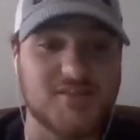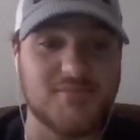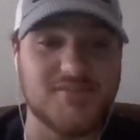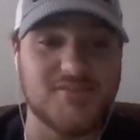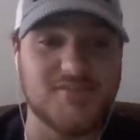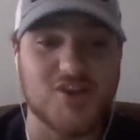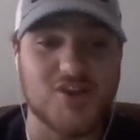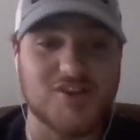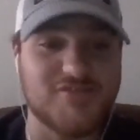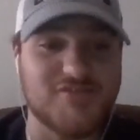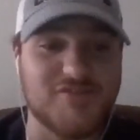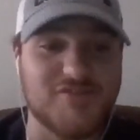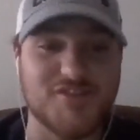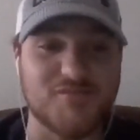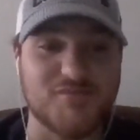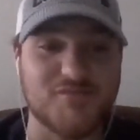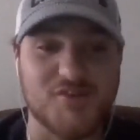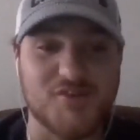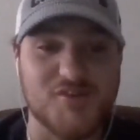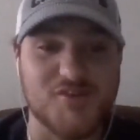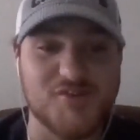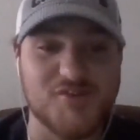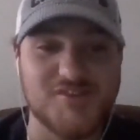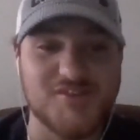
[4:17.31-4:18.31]
It's awesome for the
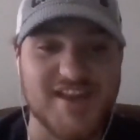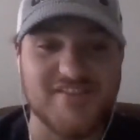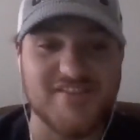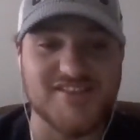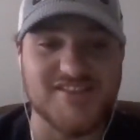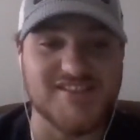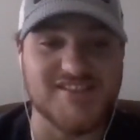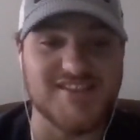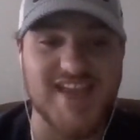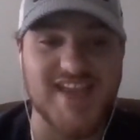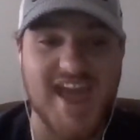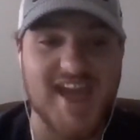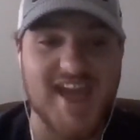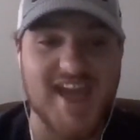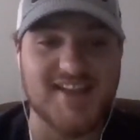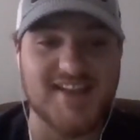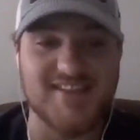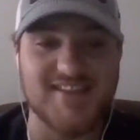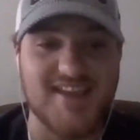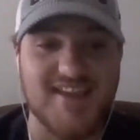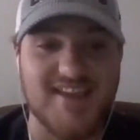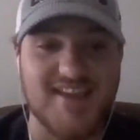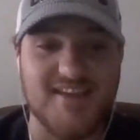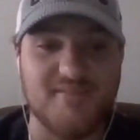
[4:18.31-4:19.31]
Blues. They have a stacked
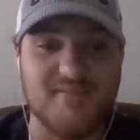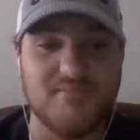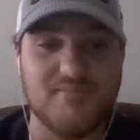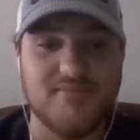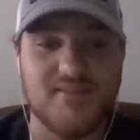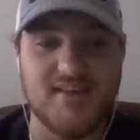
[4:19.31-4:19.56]
team.